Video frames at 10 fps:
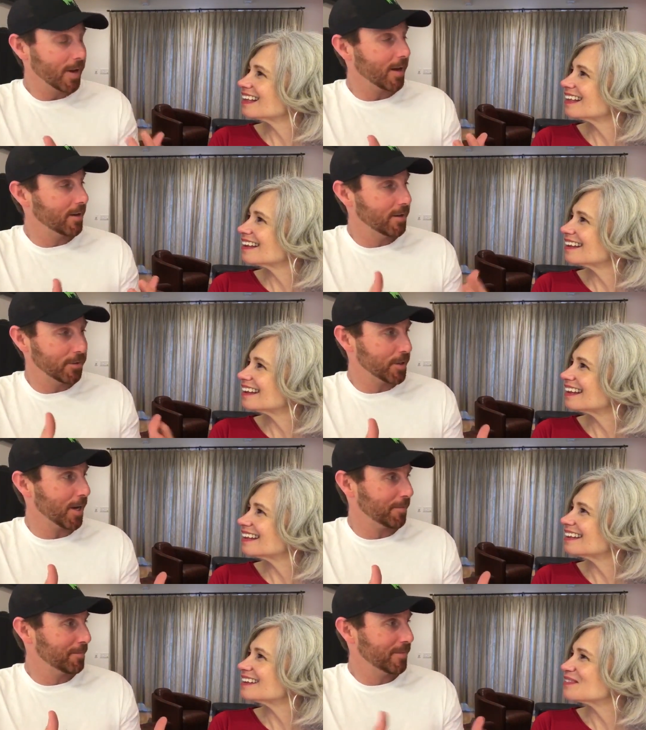Speaker 1: all we got is your
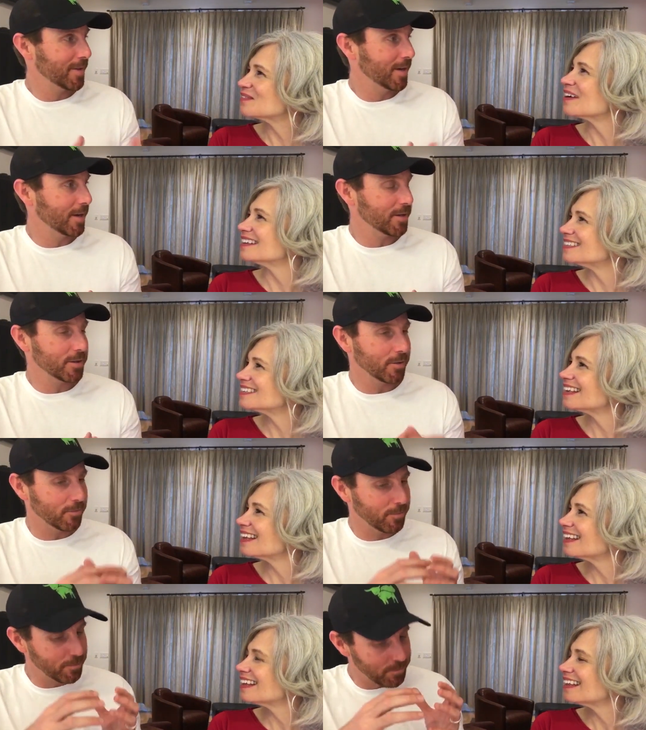time. Right. And
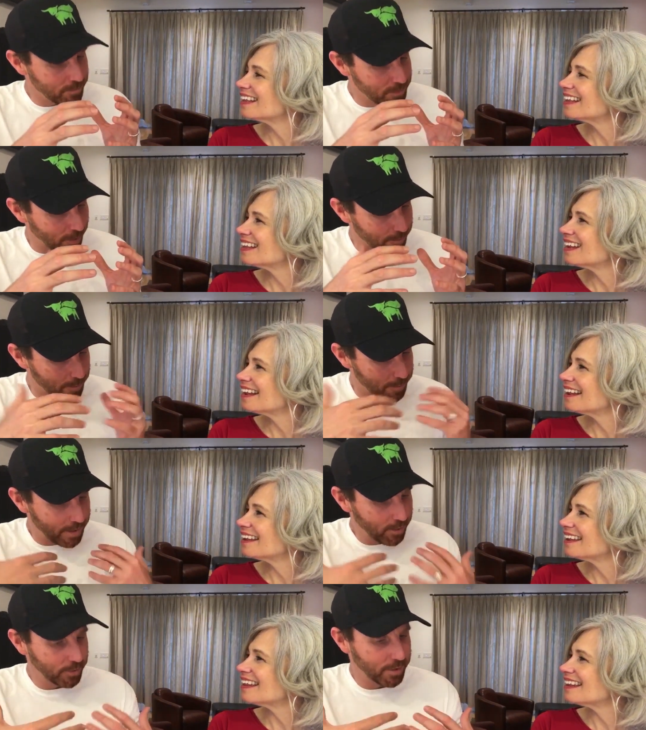so, you know,
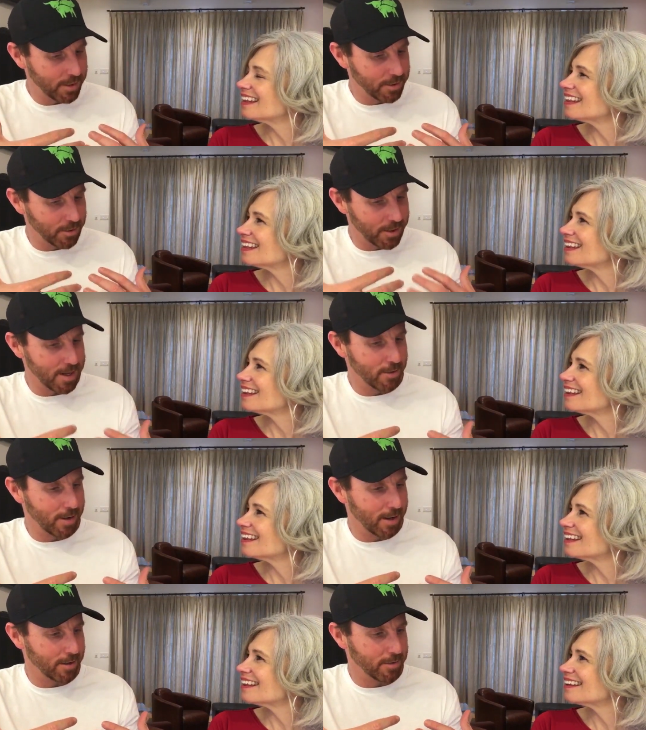build your day
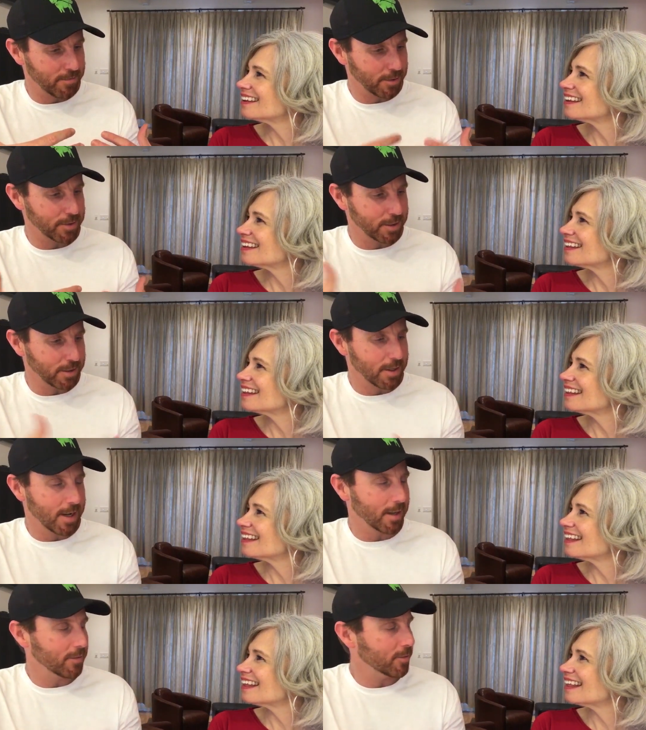around functioning at a
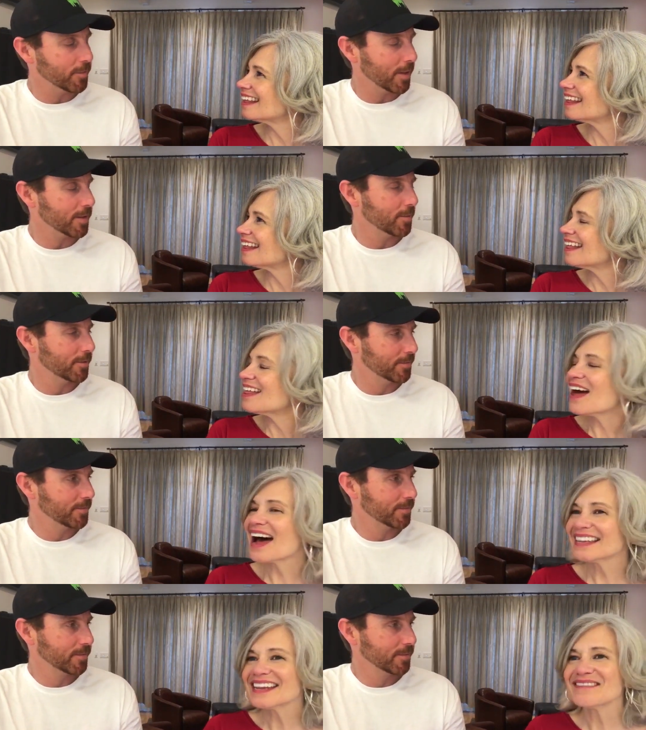high level as possible.
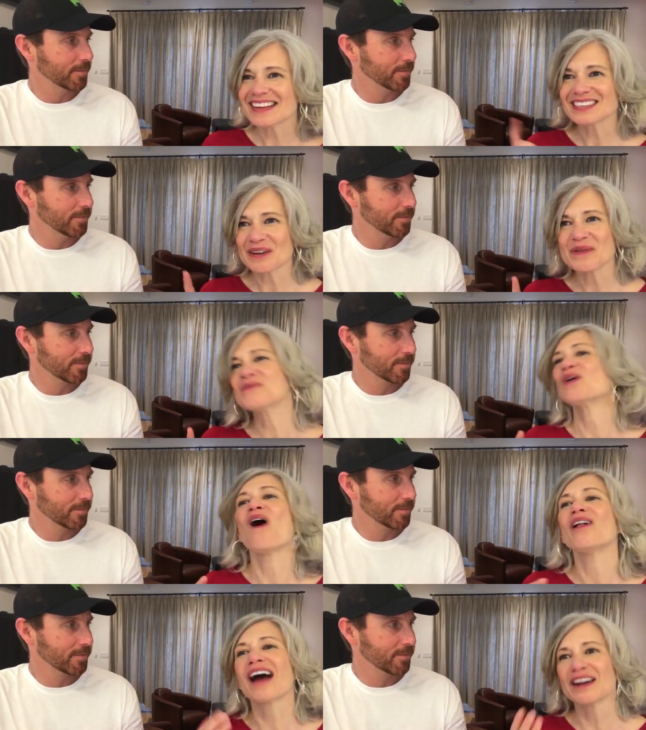I
Speaker 2: love this that we would
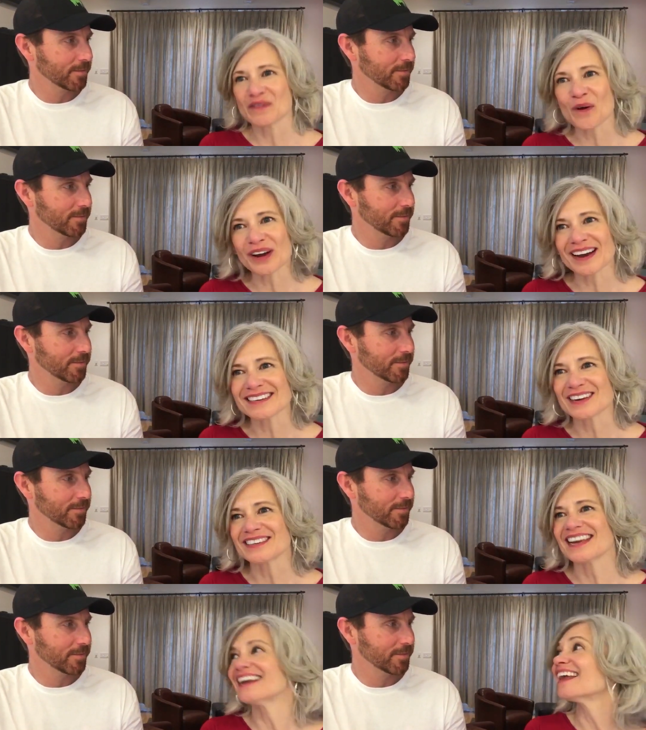all kind of organize
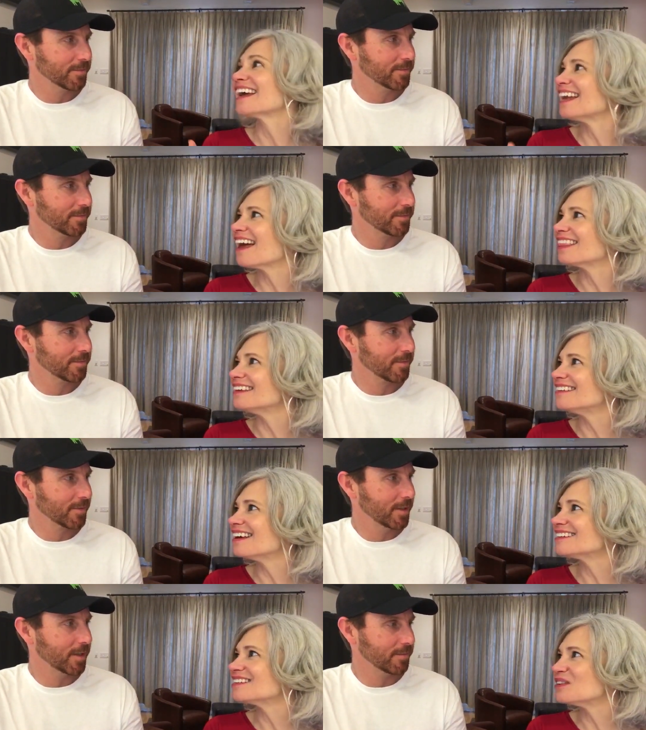our day like an athlete
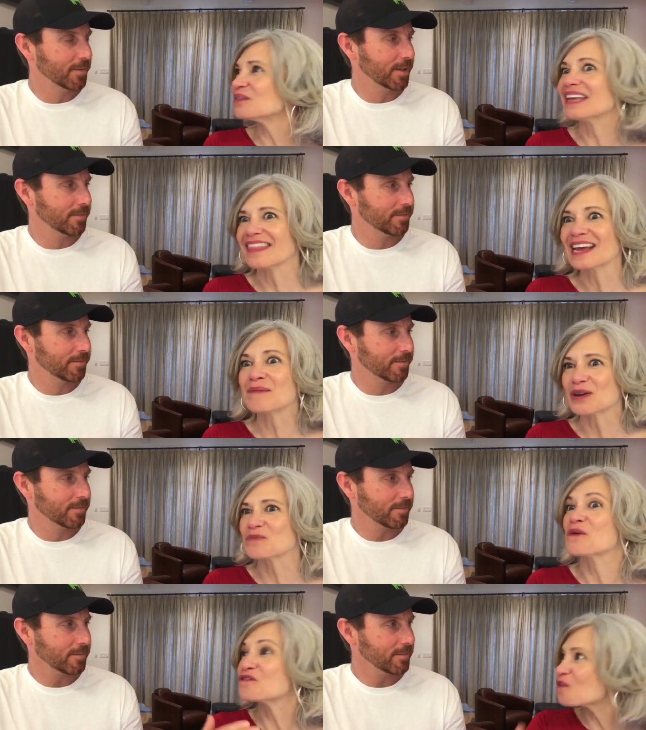does. Yeah, you really yeah. think about
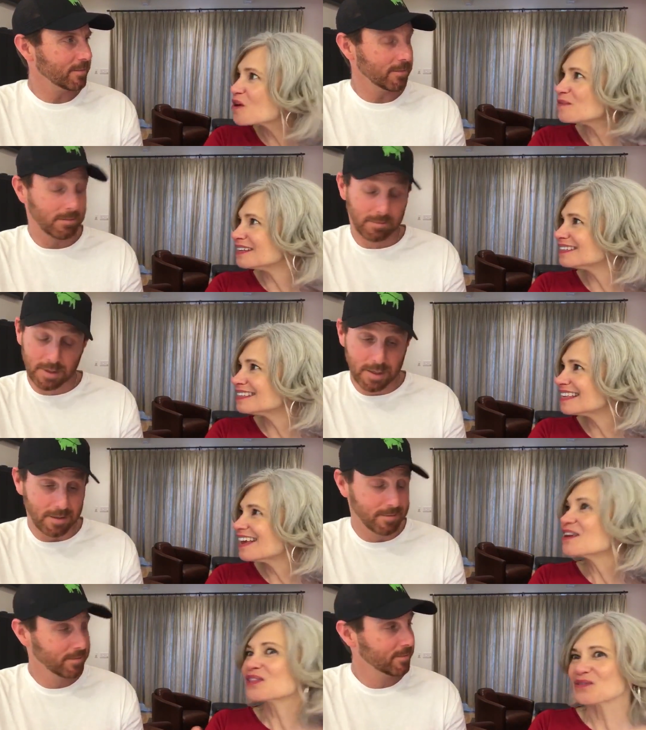your performance
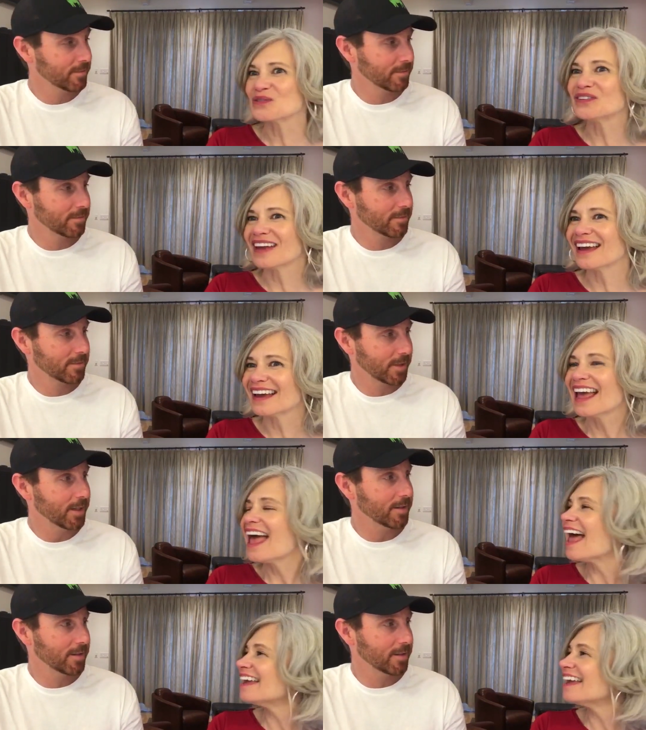yeah. through the day